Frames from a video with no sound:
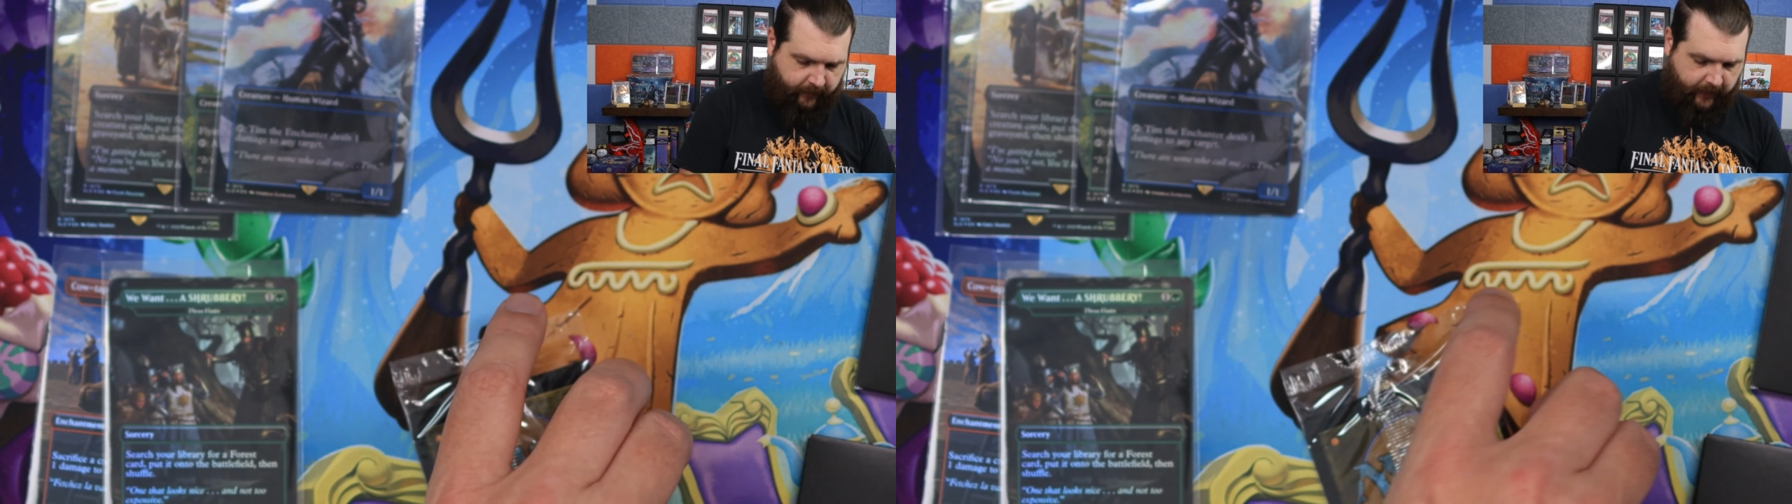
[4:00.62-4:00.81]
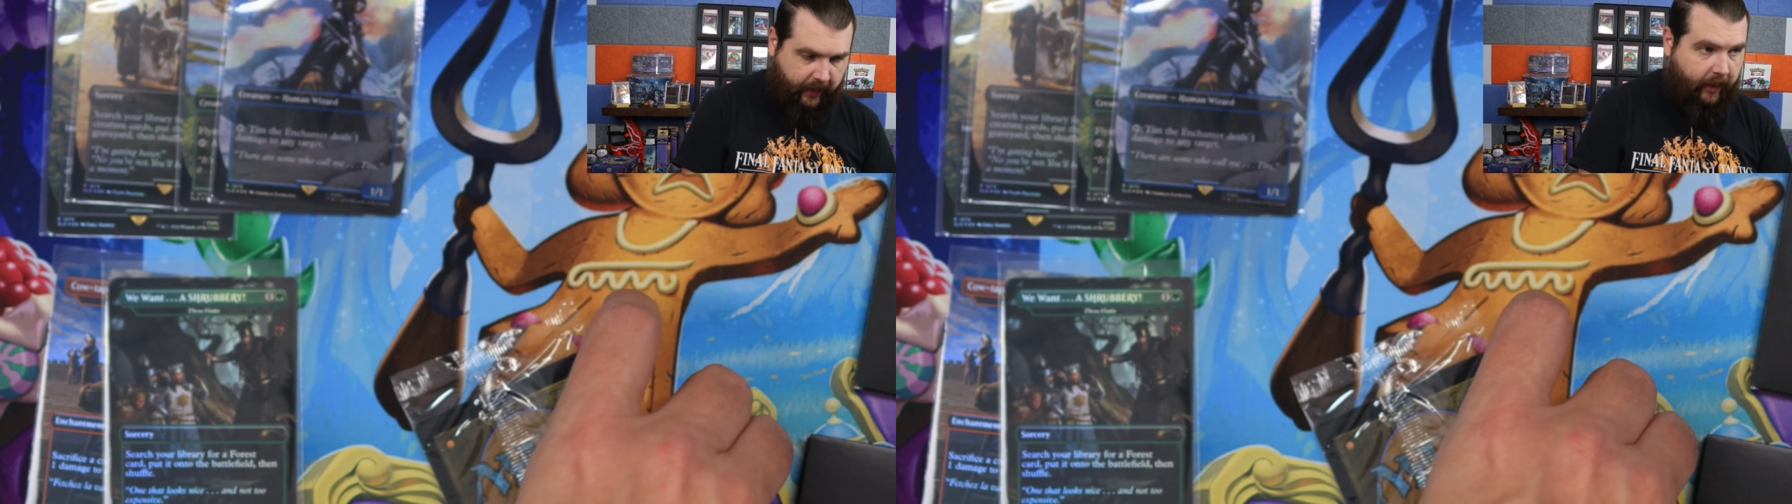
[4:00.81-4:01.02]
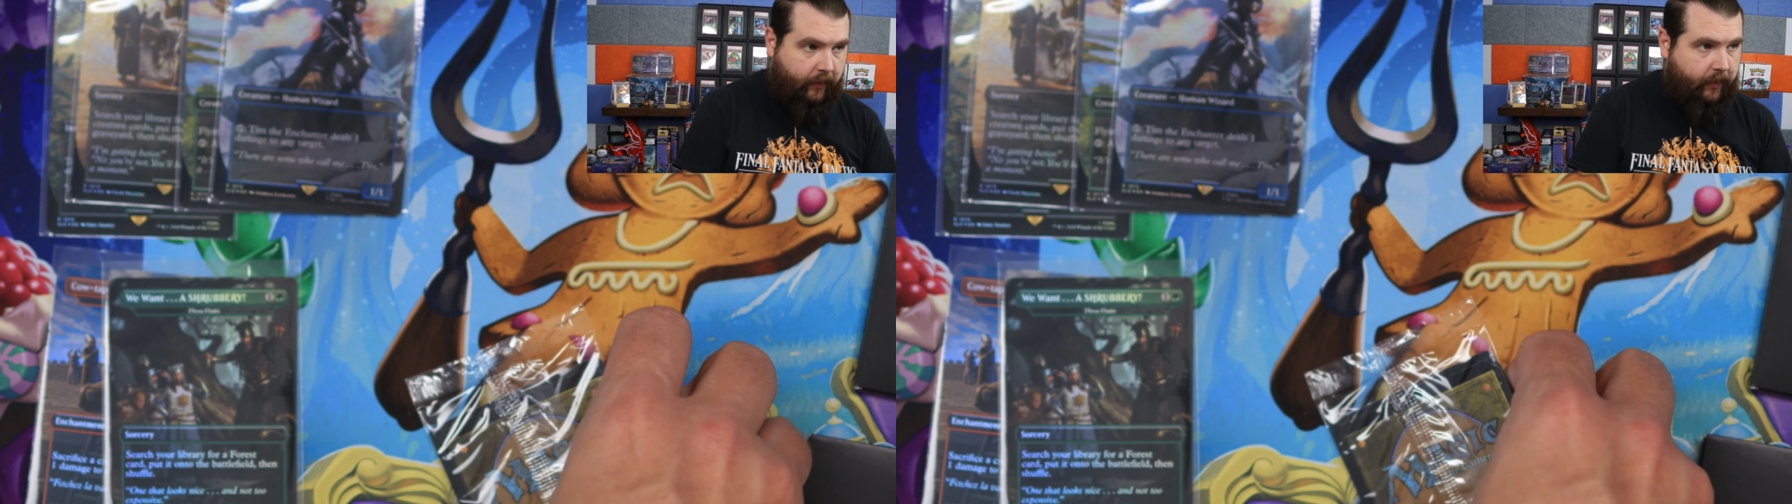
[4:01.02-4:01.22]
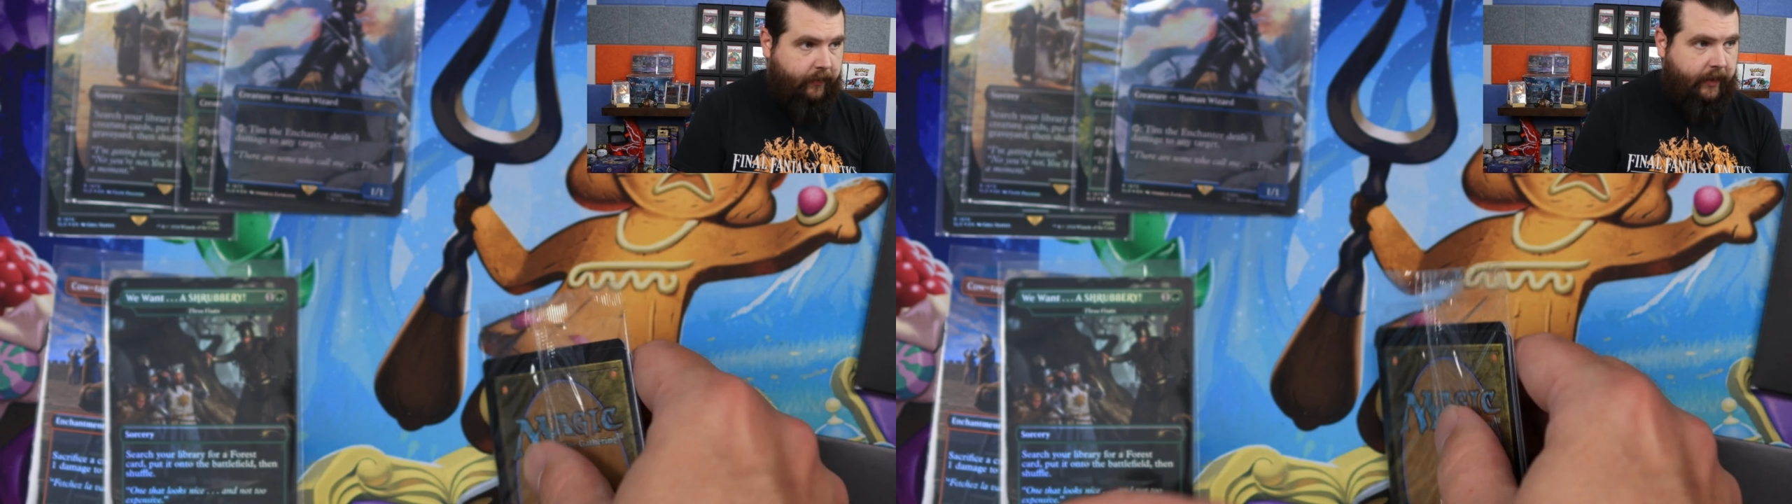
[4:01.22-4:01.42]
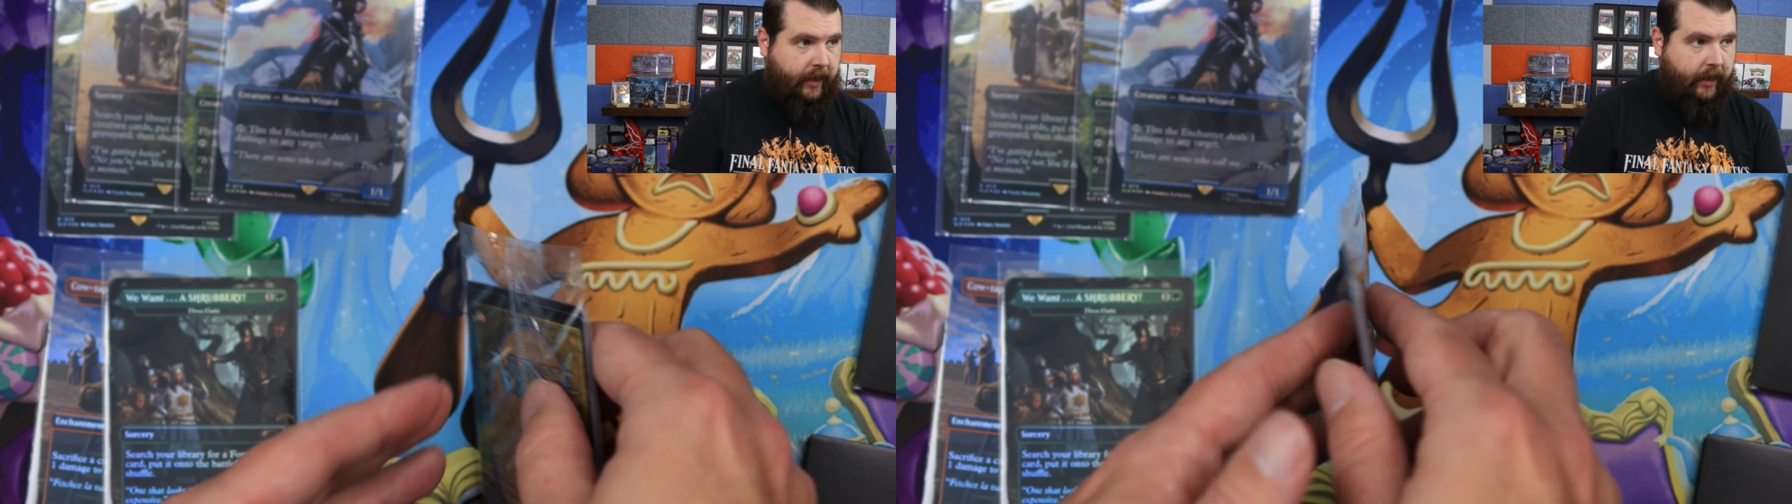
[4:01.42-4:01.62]
And what do
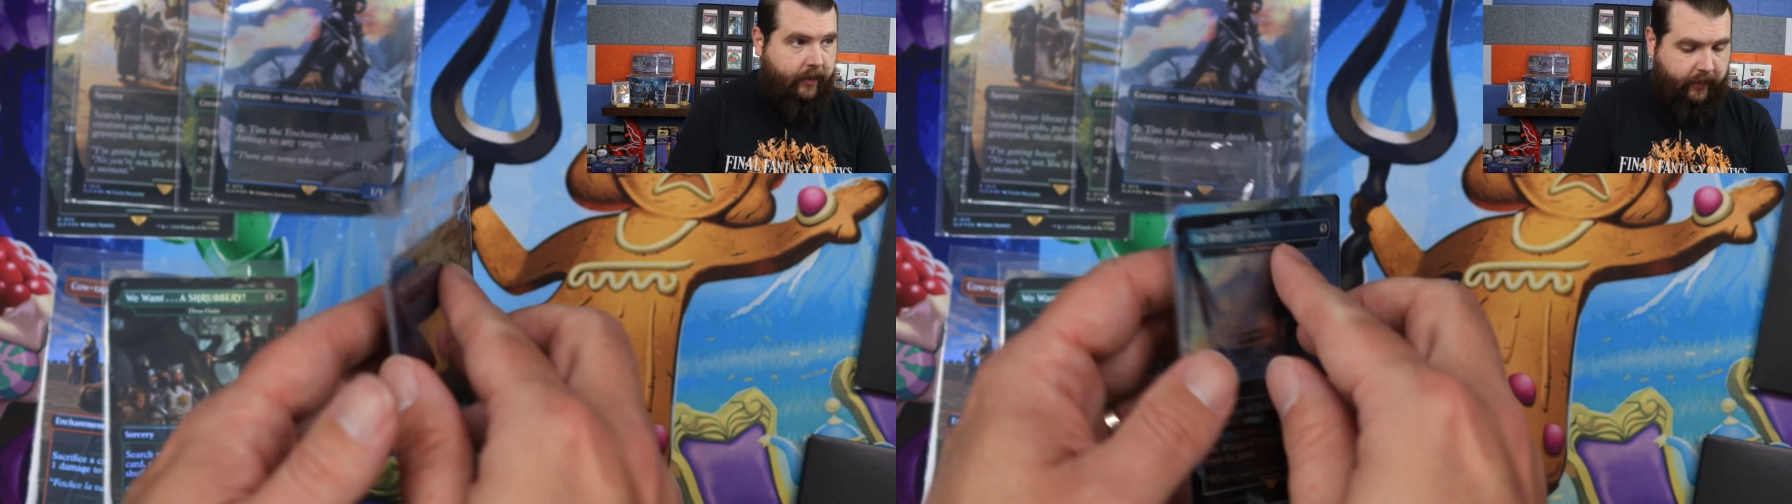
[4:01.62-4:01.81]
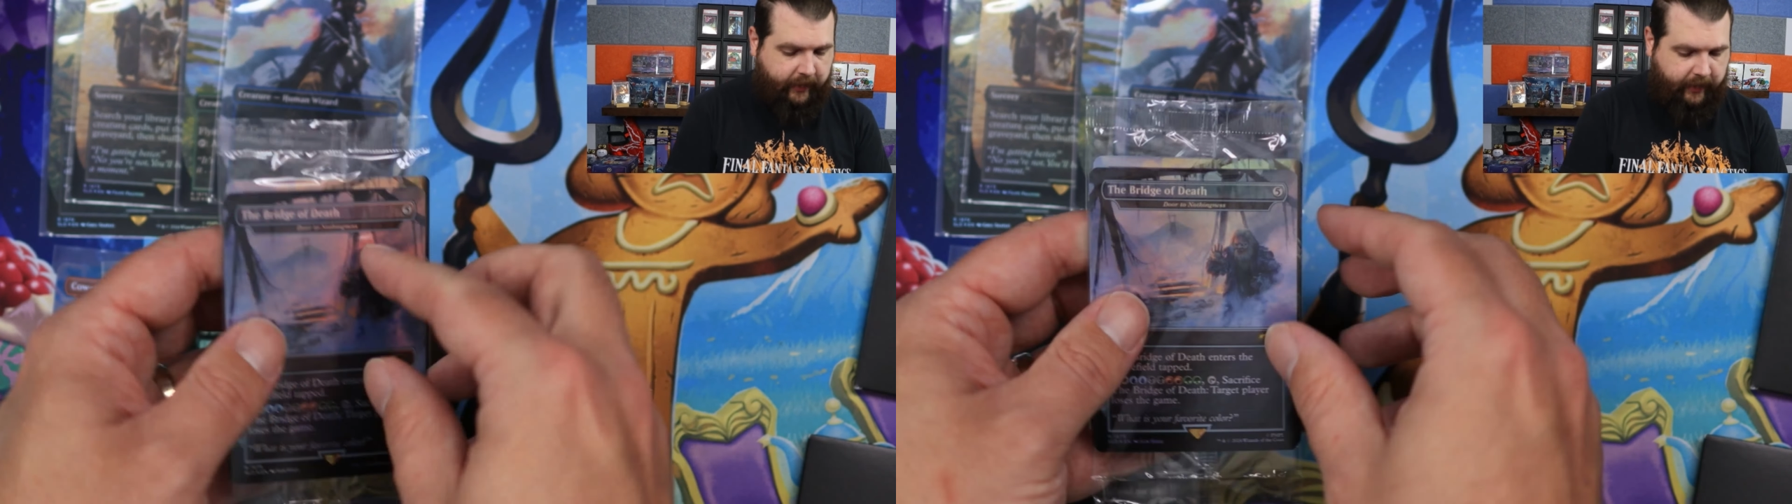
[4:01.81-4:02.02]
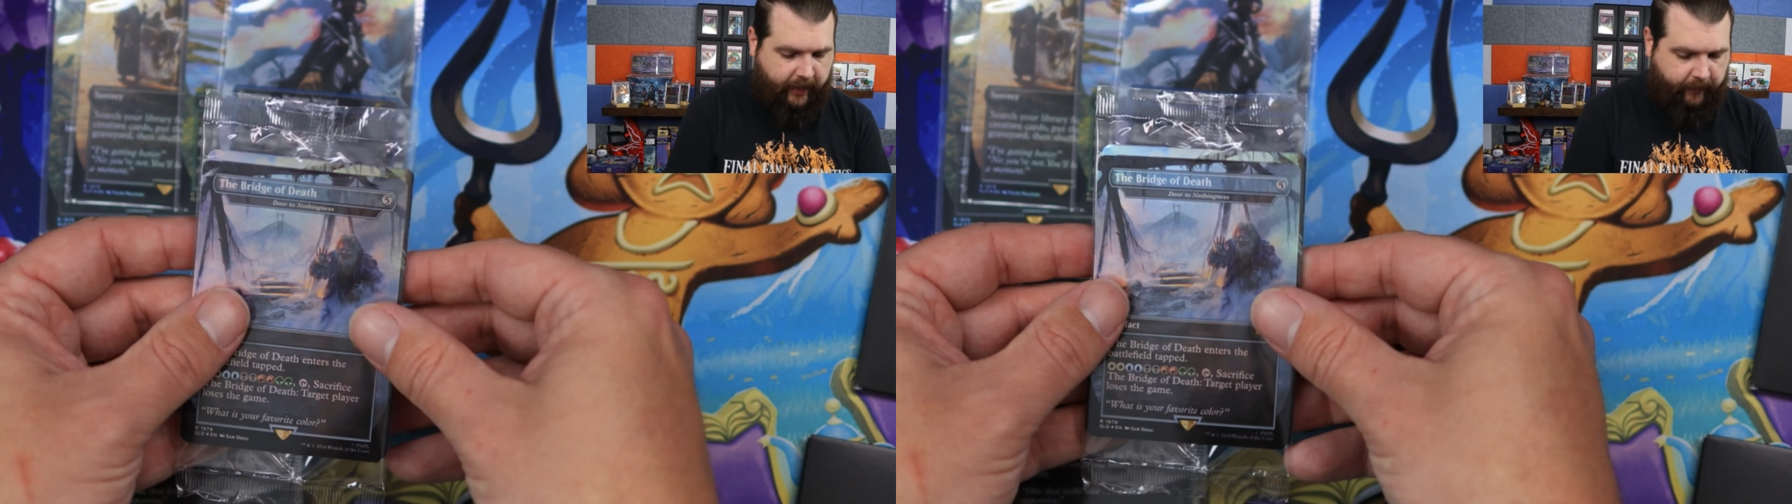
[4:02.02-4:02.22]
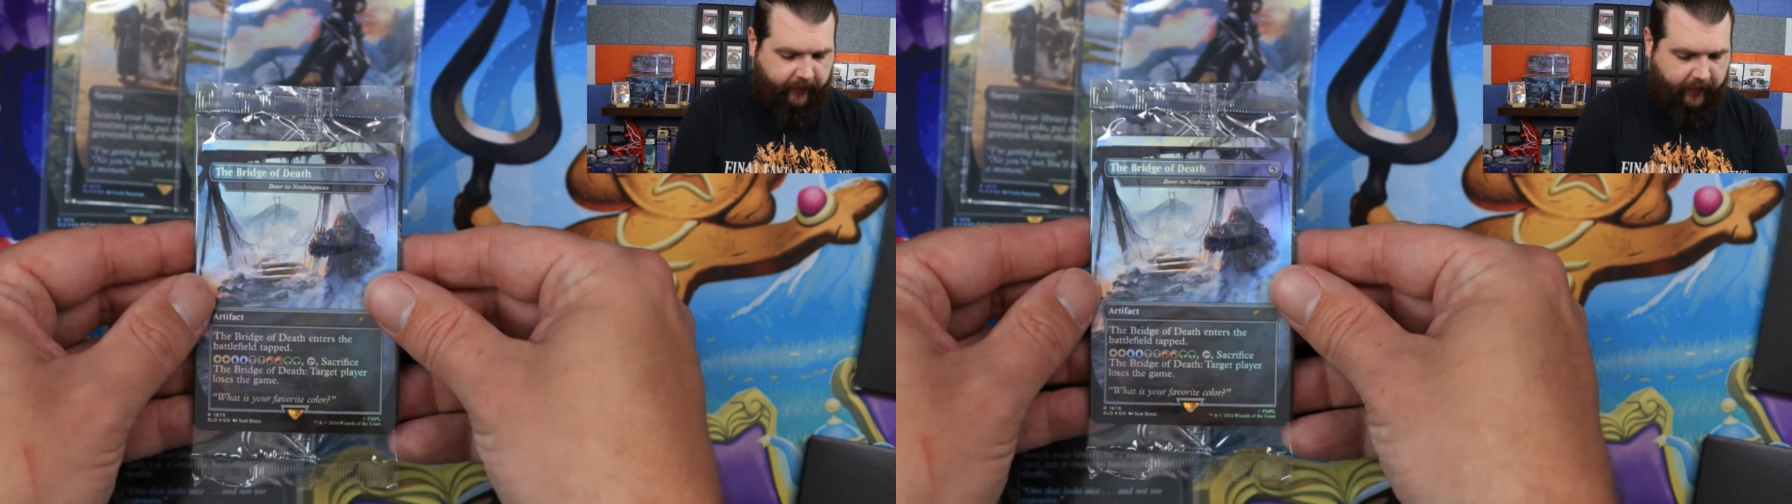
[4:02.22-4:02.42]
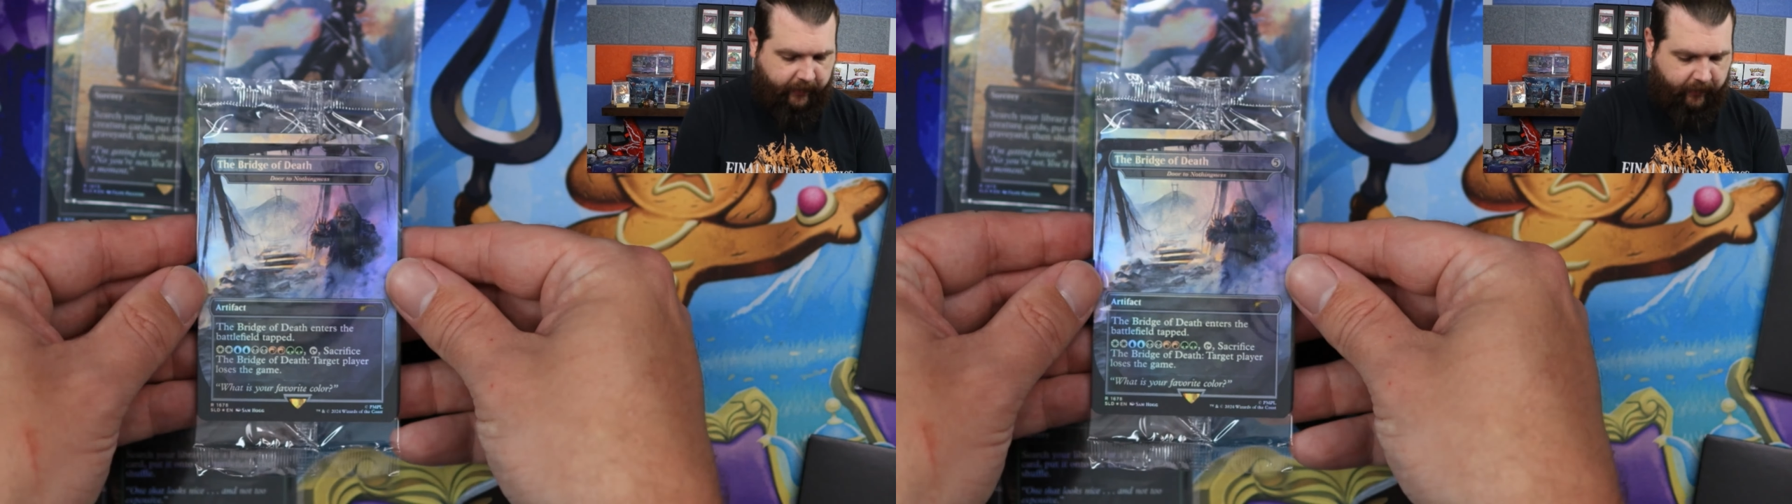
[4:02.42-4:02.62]
we got on top for
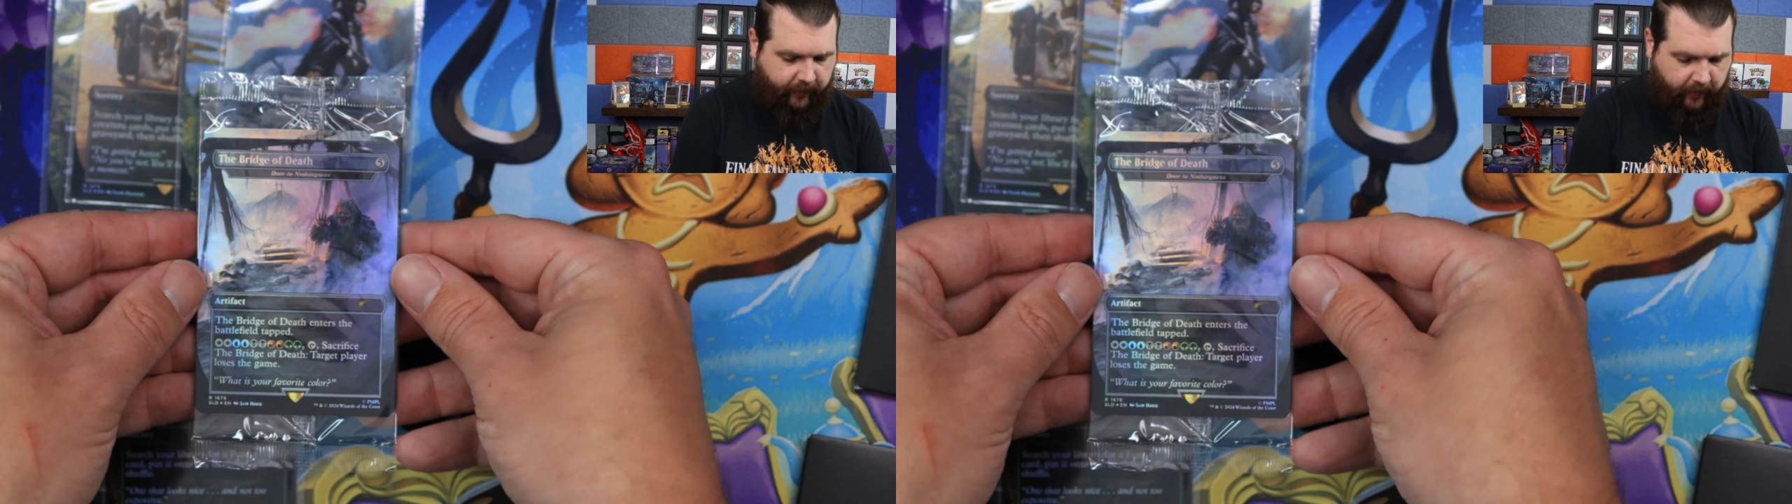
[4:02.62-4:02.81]
this one?